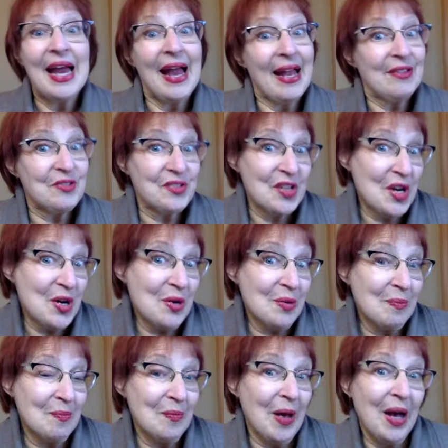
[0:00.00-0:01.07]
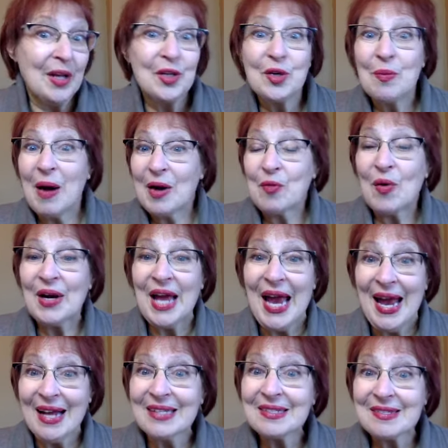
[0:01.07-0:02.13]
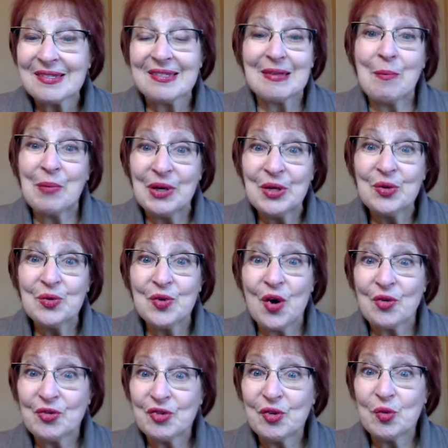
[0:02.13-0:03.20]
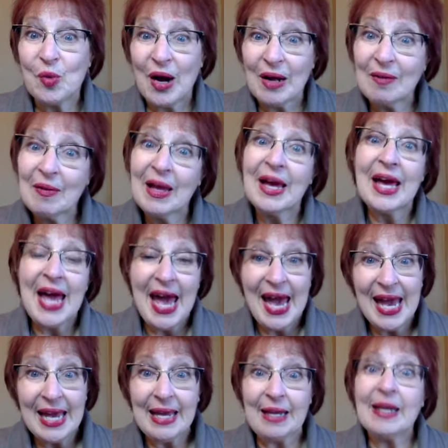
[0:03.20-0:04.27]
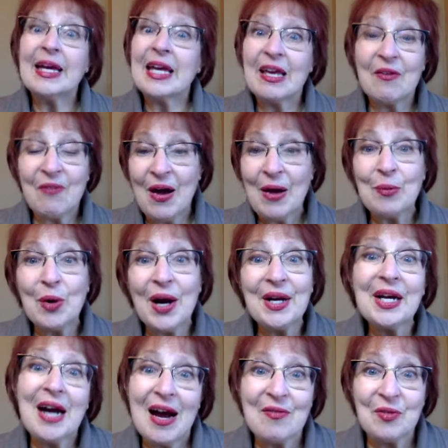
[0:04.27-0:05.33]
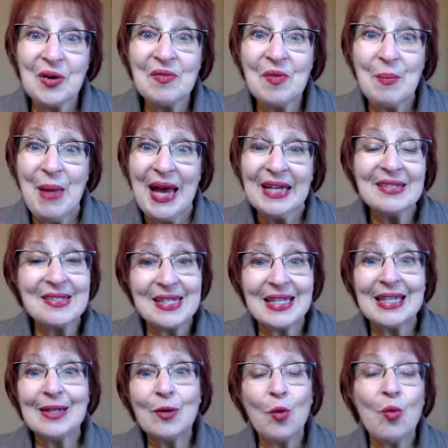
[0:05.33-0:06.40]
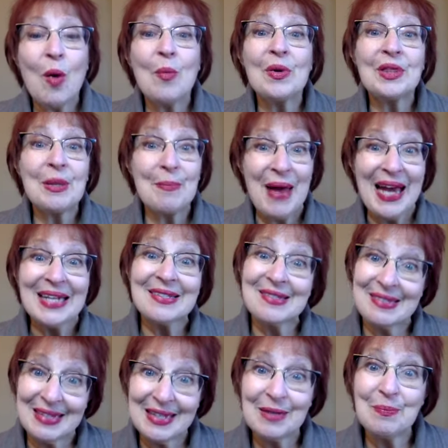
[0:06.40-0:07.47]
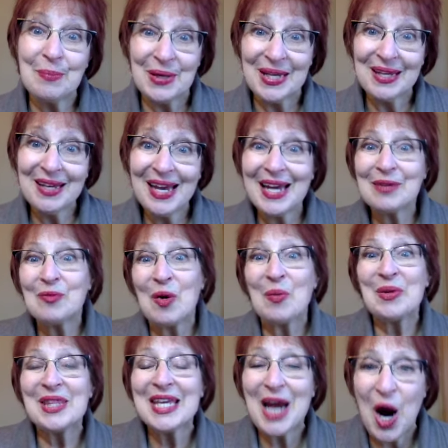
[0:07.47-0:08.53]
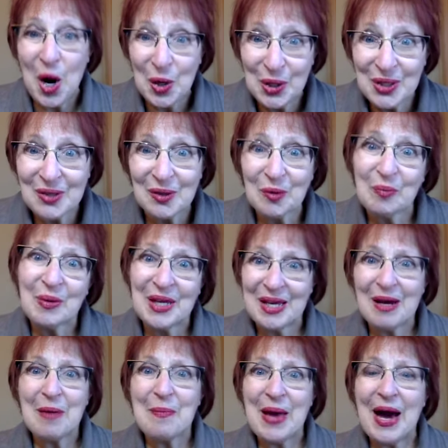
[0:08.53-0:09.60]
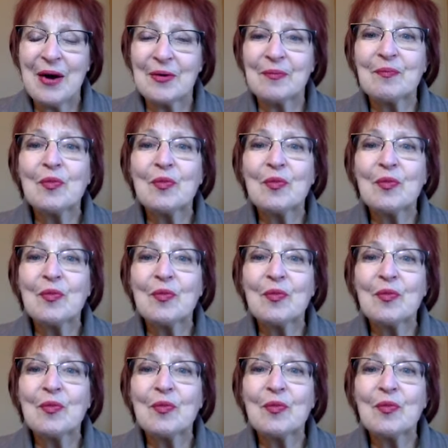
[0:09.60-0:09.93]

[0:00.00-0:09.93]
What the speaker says: And so you might want to ask somebody who knows you well, hey, if I were on a cover of a magazine, what would the magazine be and what would the article be about?